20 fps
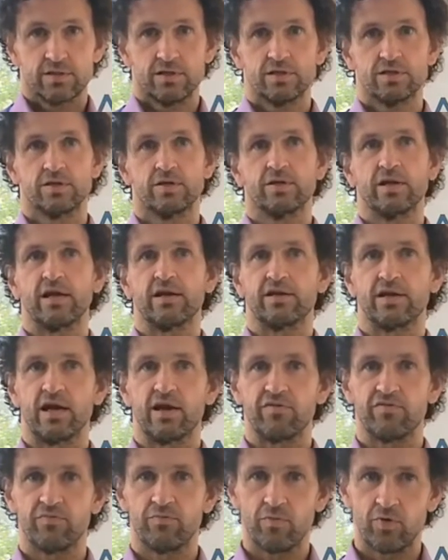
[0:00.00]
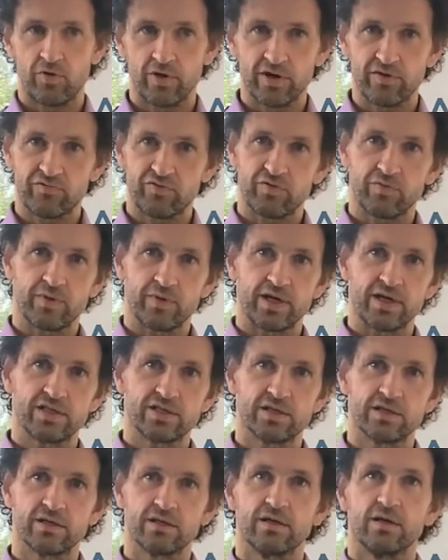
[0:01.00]
so that they have more
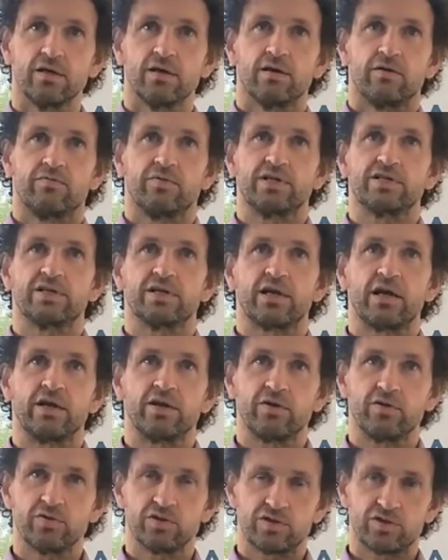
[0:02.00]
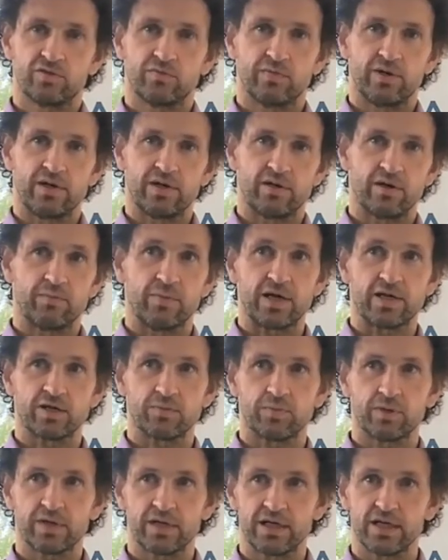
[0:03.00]
information which they can use to make better
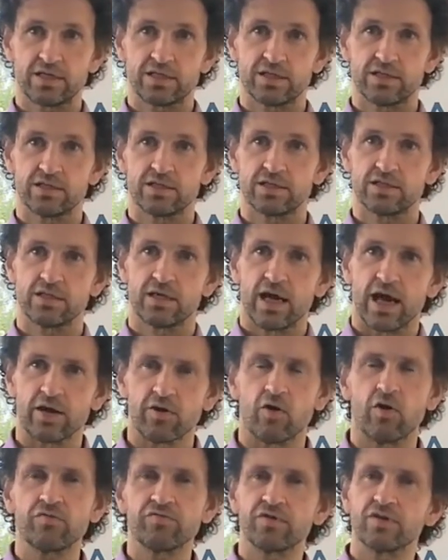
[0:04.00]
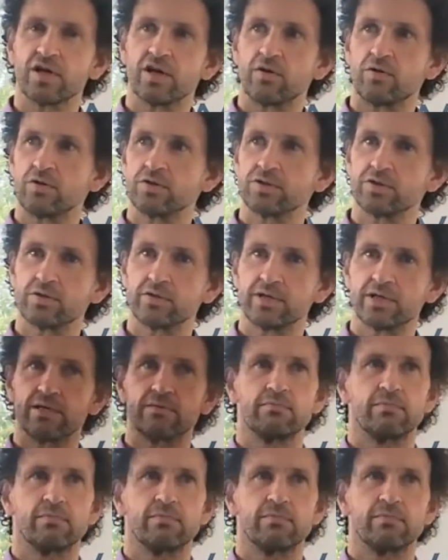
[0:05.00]
predictions, and often they are also